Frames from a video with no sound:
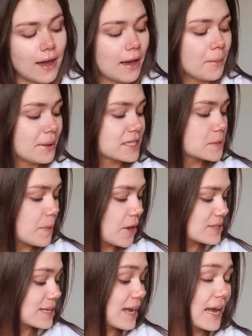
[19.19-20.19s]
I'm
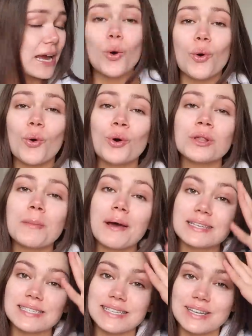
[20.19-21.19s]
exposing all
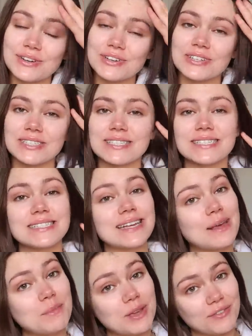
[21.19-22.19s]
my secrets to
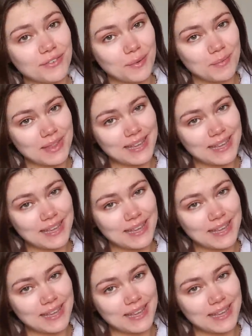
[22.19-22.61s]
take me from